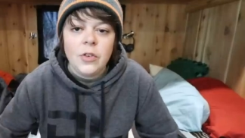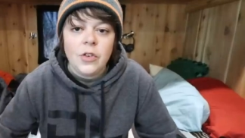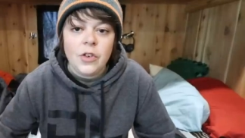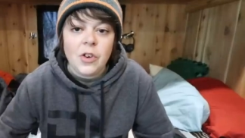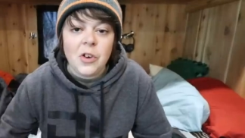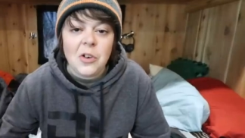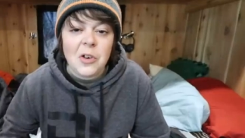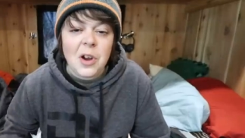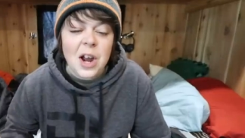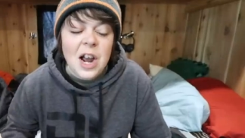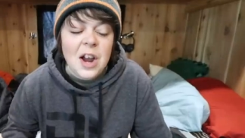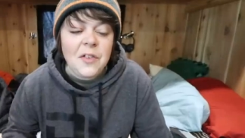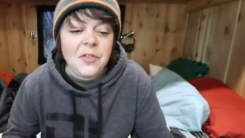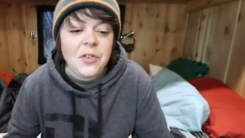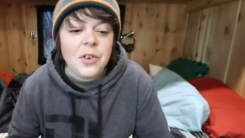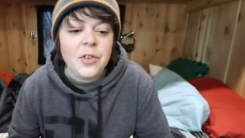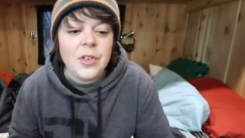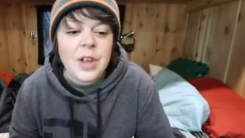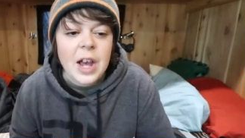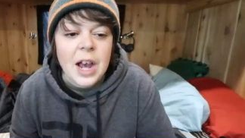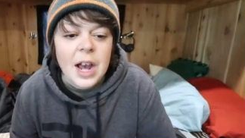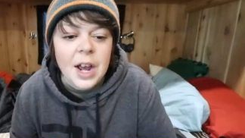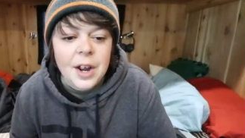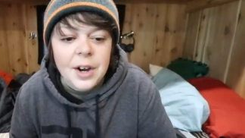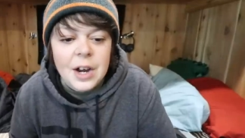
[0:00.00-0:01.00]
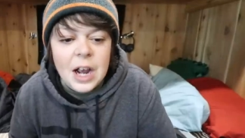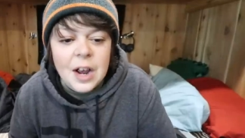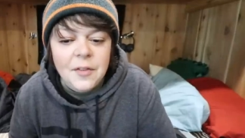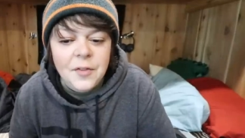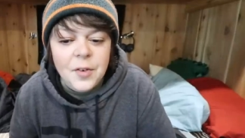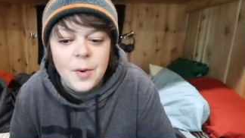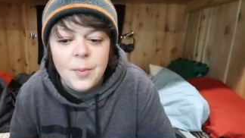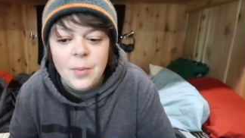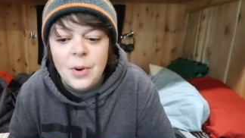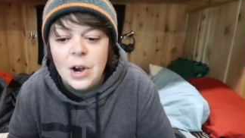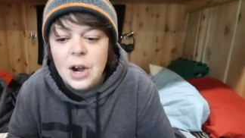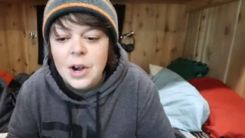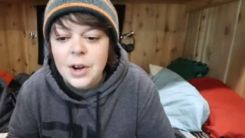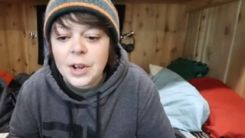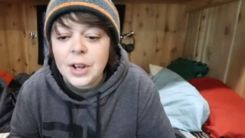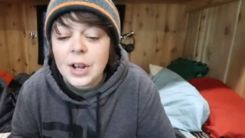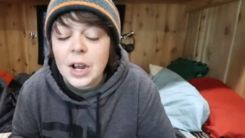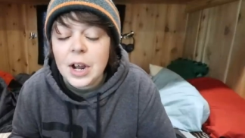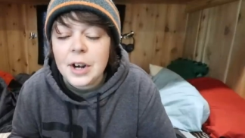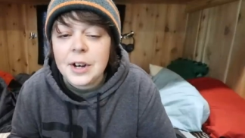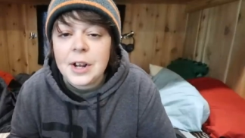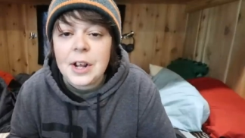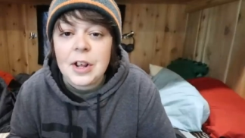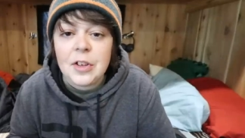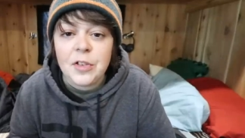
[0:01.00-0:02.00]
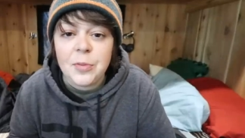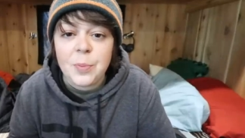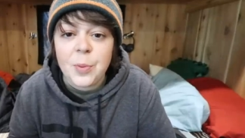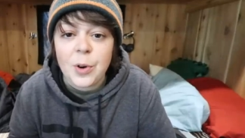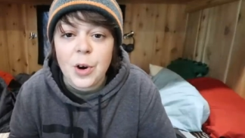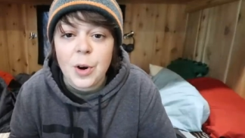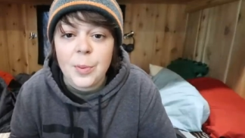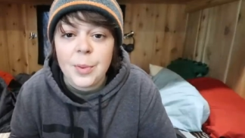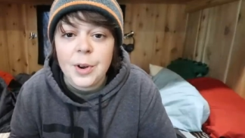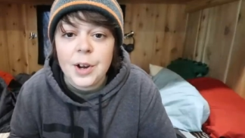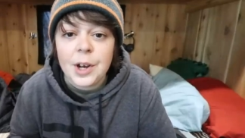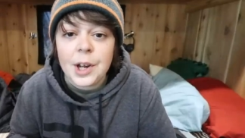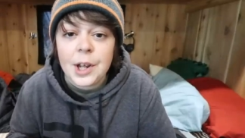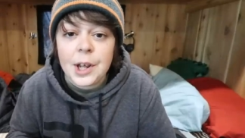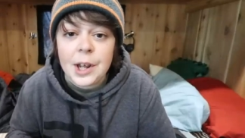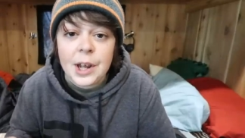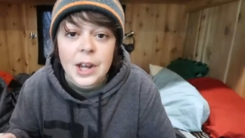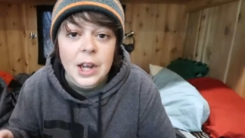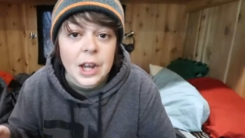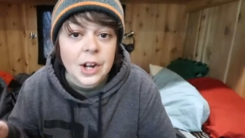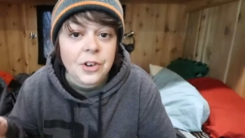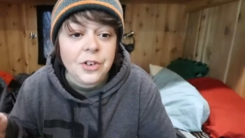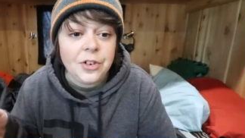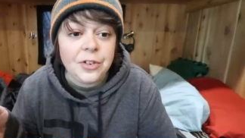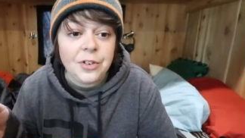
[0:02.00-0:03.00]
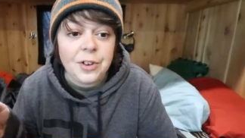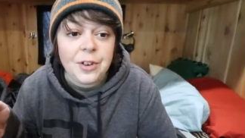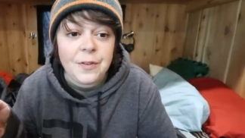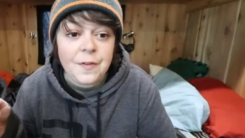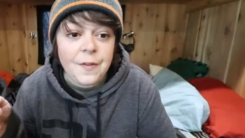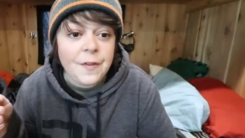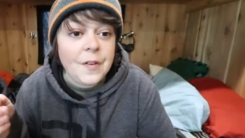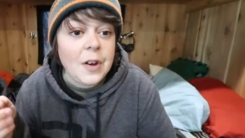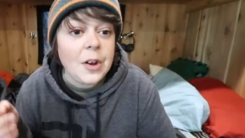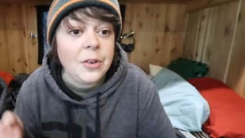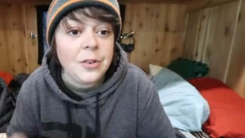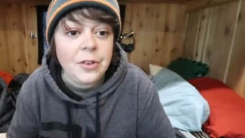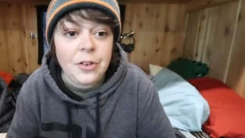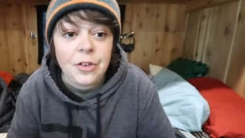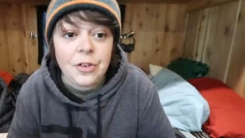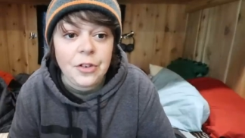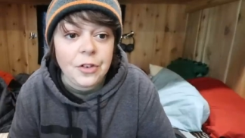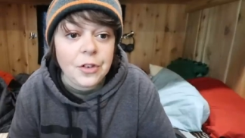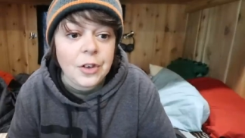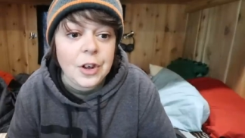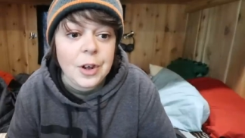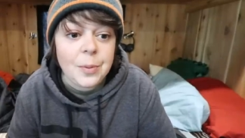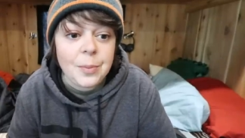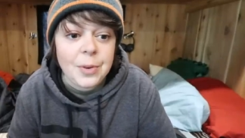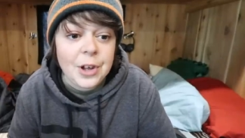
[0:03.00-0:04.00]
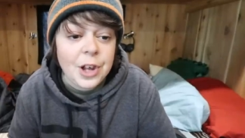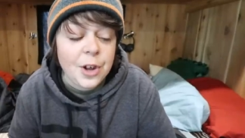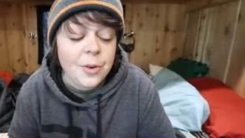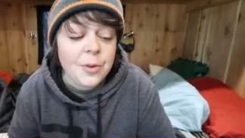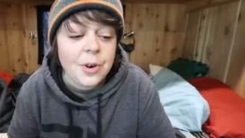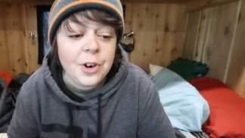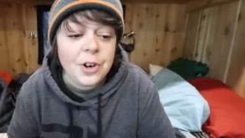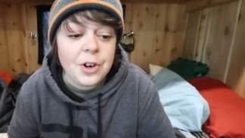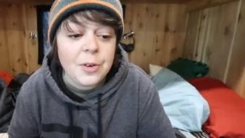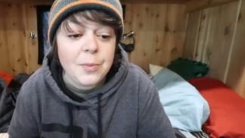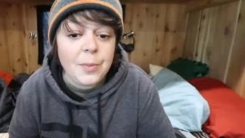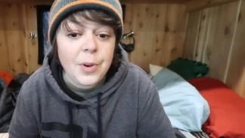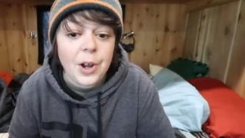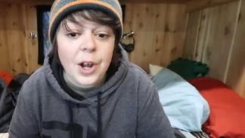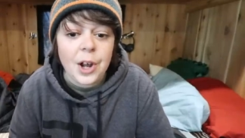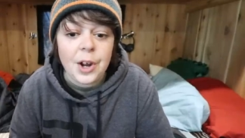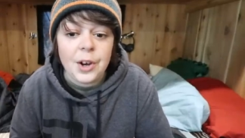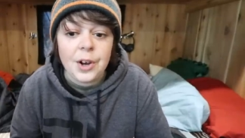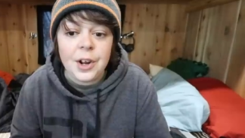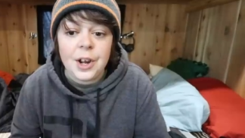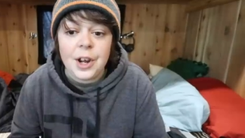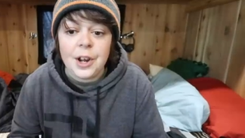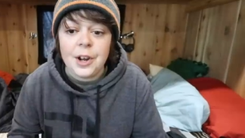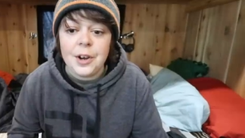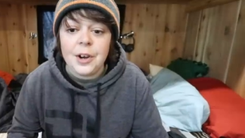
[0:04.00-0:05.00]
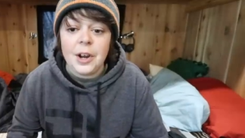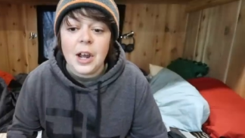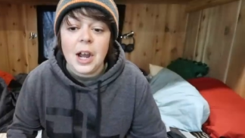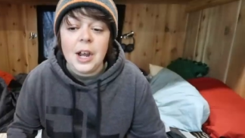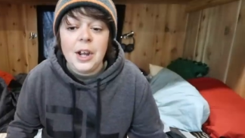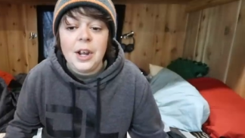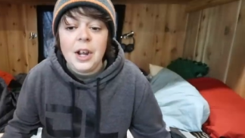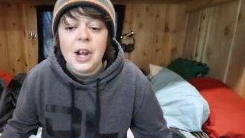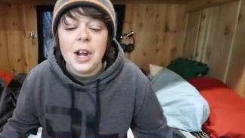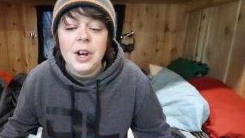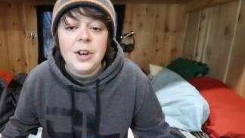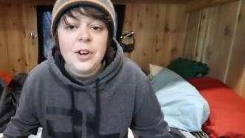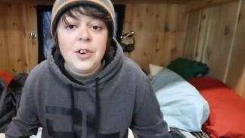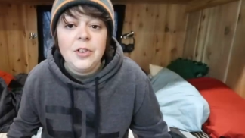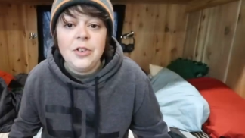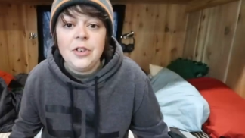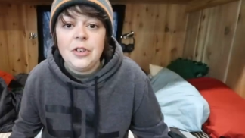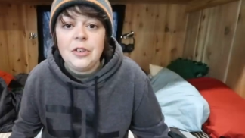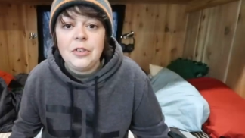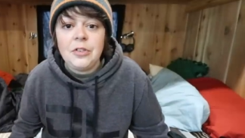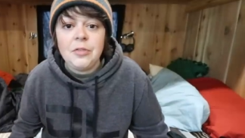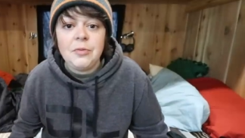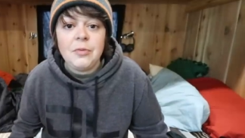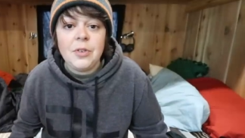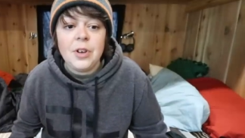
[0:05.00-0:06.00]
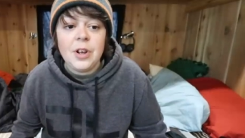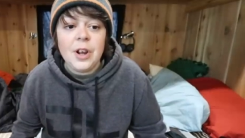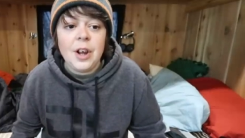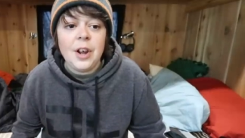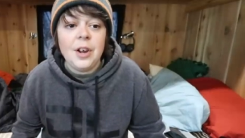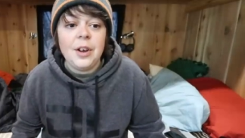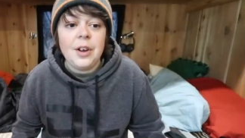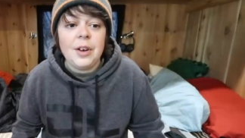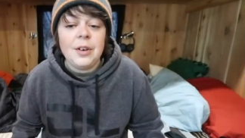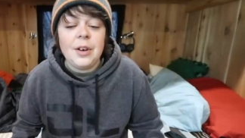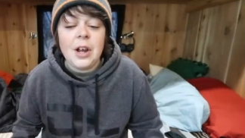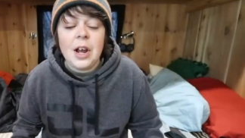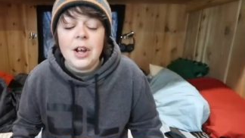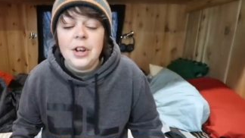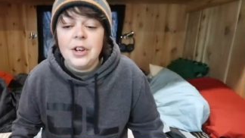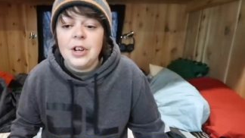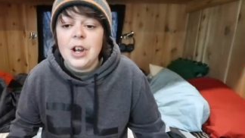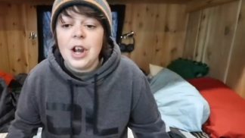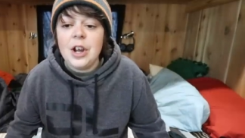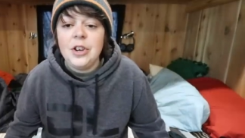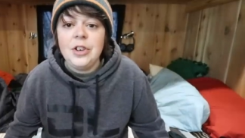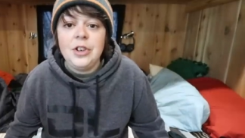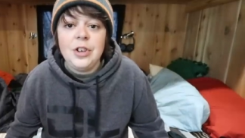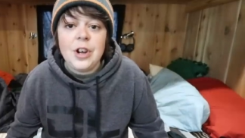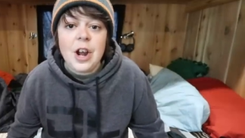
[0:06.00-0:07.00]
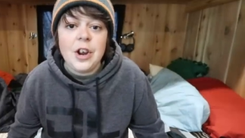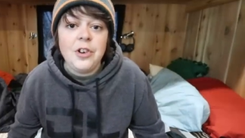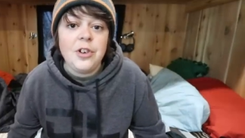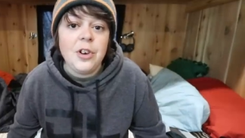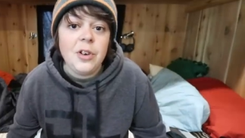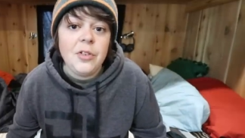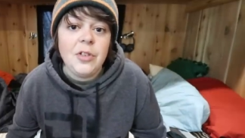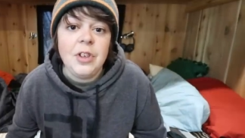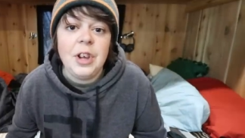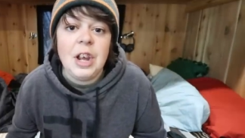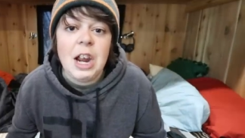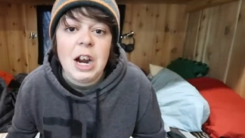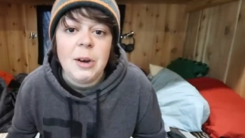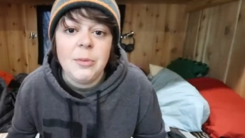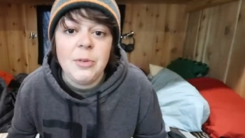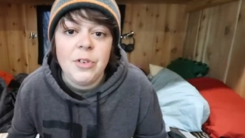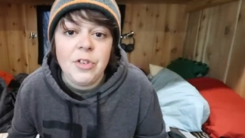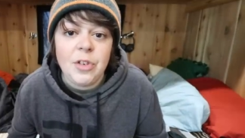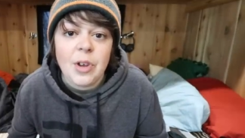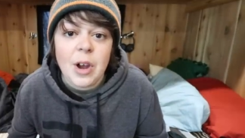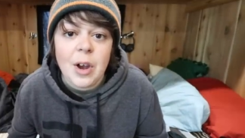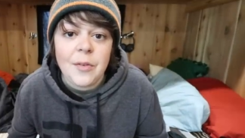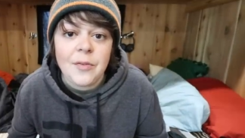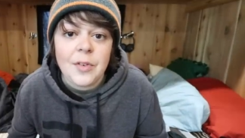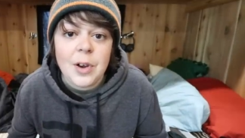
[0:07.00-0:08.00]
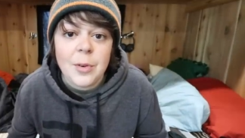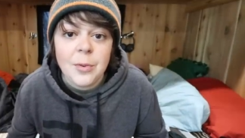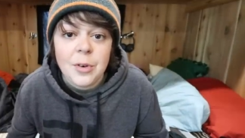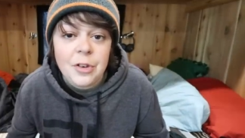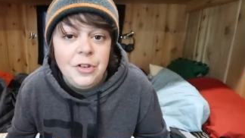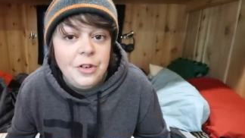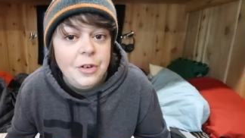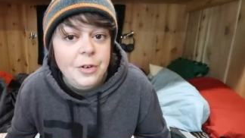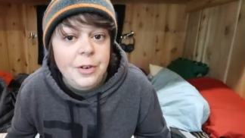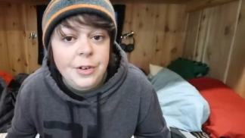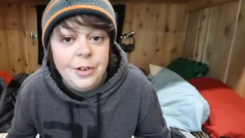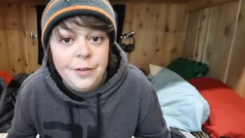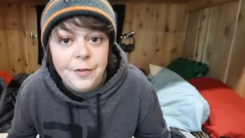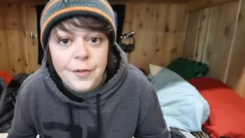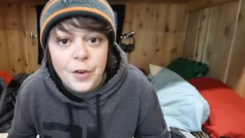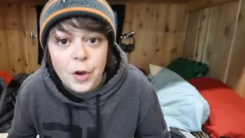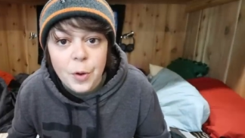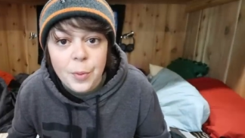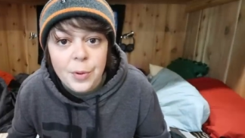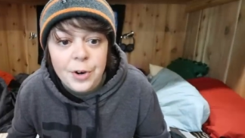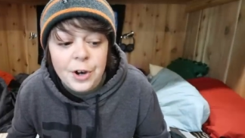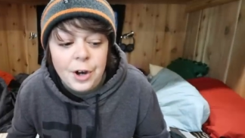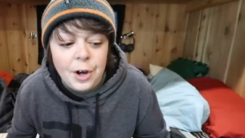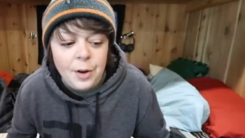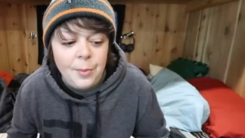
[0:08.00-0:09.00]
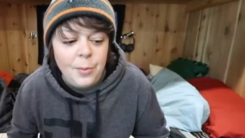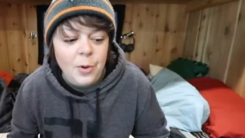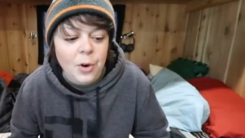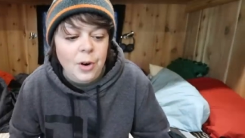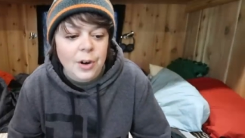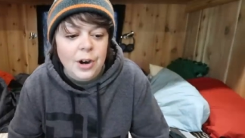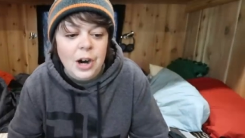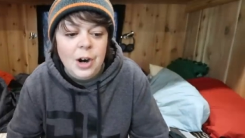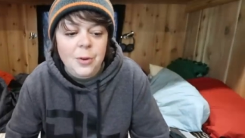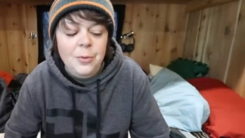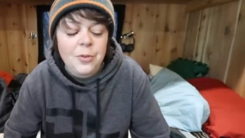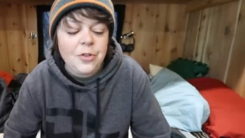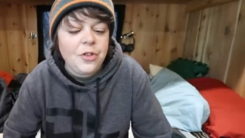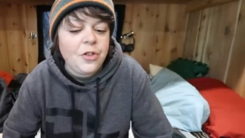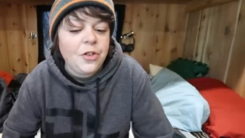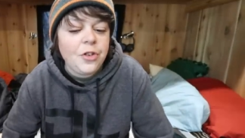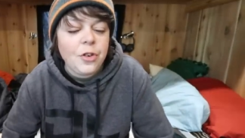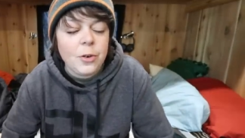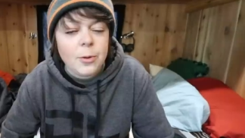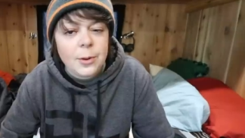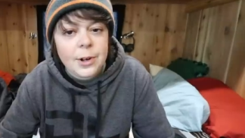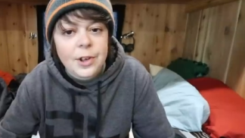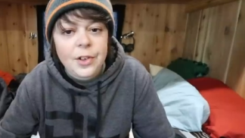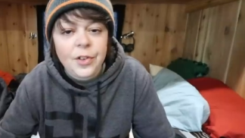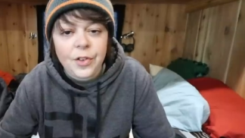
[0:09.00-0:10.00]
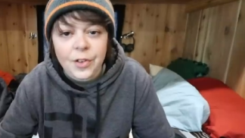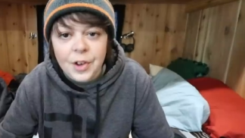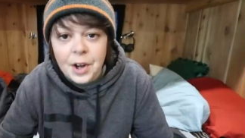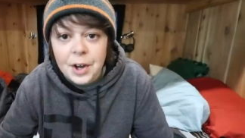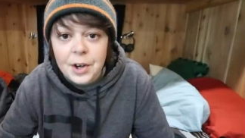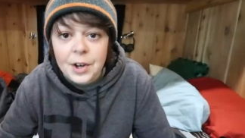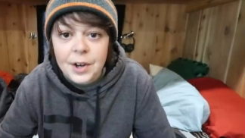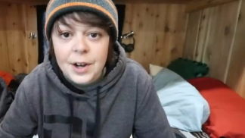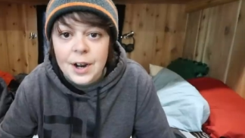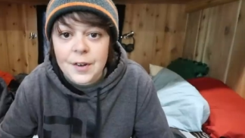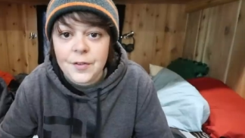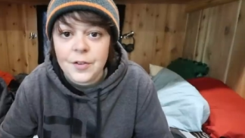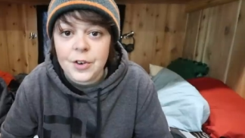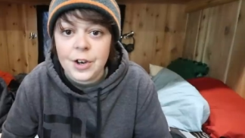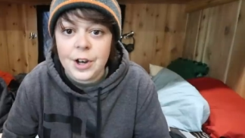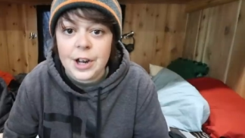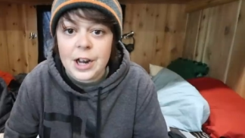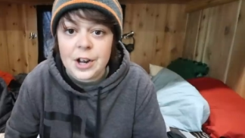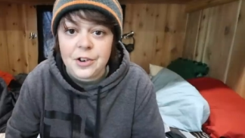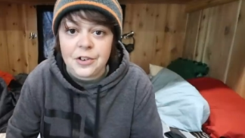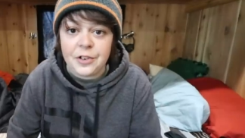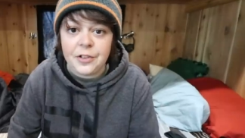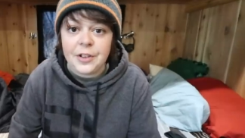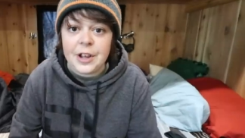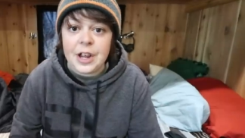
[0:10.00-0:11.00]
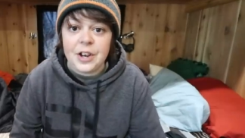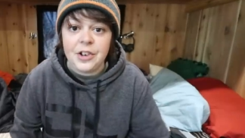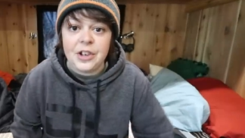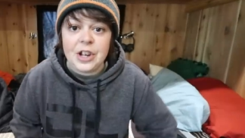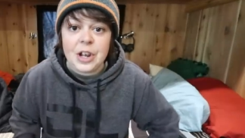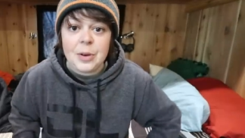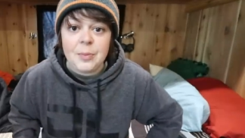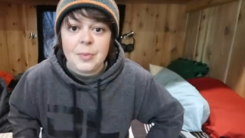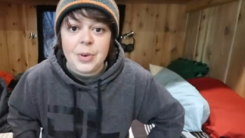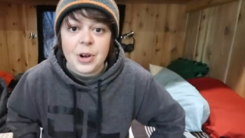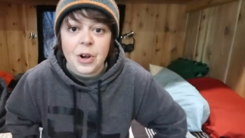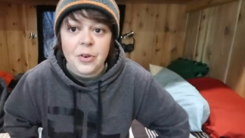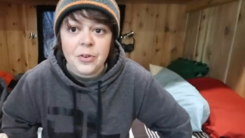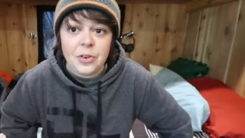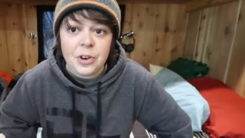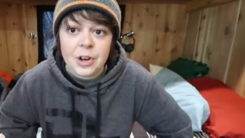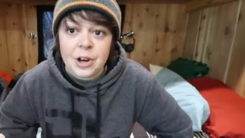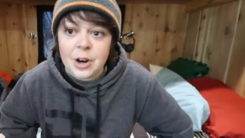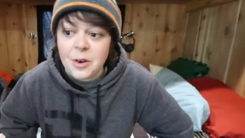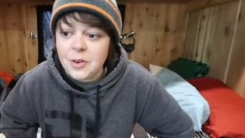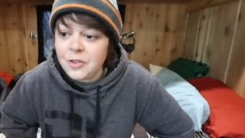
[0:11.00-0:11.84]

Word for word: So after that, after Brandon caught his burbot, he actually fell asleep. He went to bed, and I kind of just uh, I, I I turned the cameras off. I wasn't really filming anymore. I was so excited after catching that 10 pounder.